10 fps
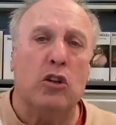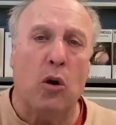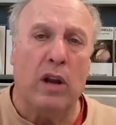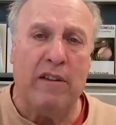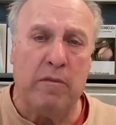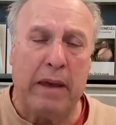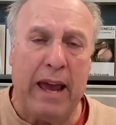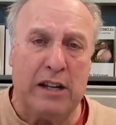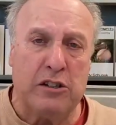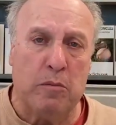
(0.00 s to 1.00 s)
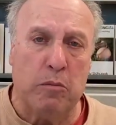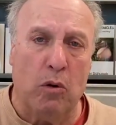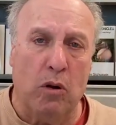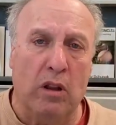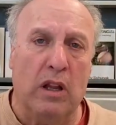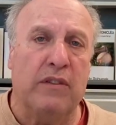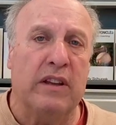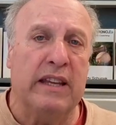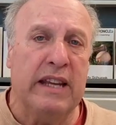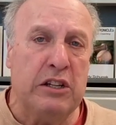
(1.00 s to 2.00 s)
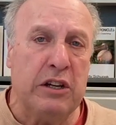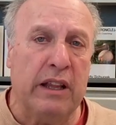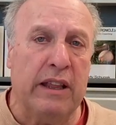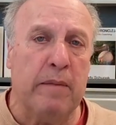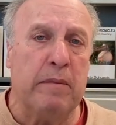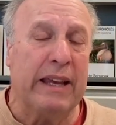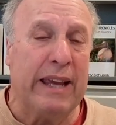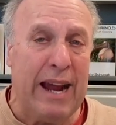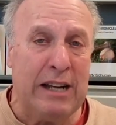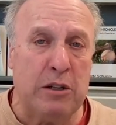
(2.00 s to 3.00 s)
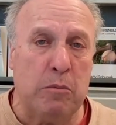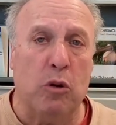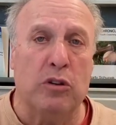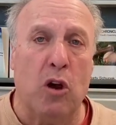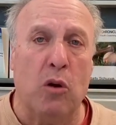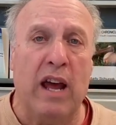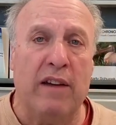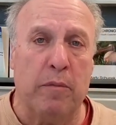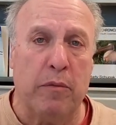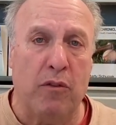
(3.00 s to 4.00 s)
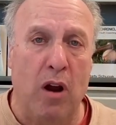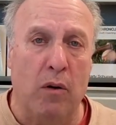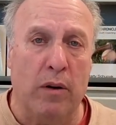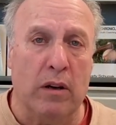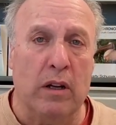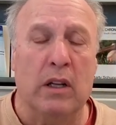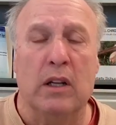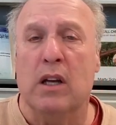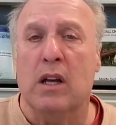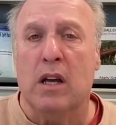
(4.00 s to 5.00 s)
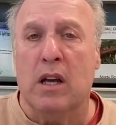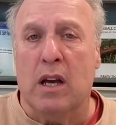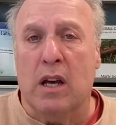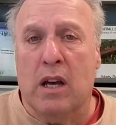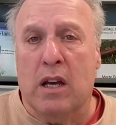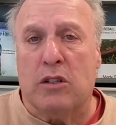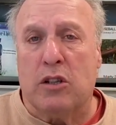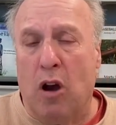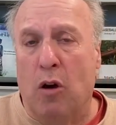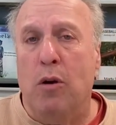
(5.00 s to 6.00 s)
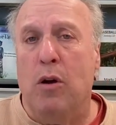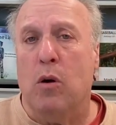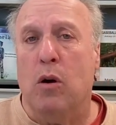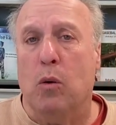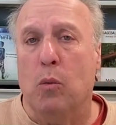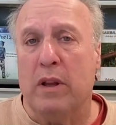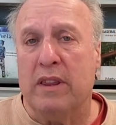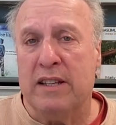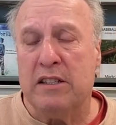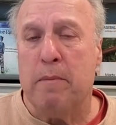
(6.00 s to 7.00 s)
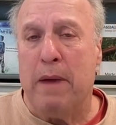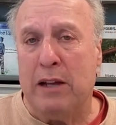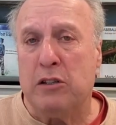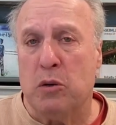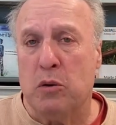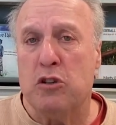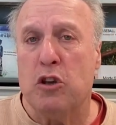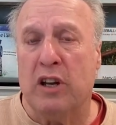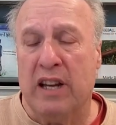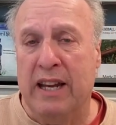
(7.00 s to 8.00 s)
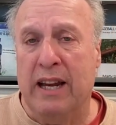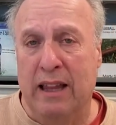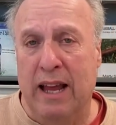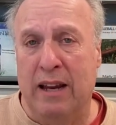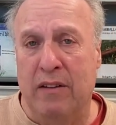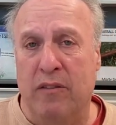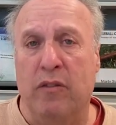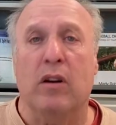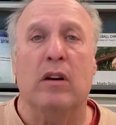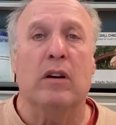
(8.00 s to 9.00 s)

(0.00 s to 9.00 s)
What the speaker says: don't have them catch the ball. If you're teaching them to catch the ball, don't have them throw it. So what this amounts to is you're going to need a lot of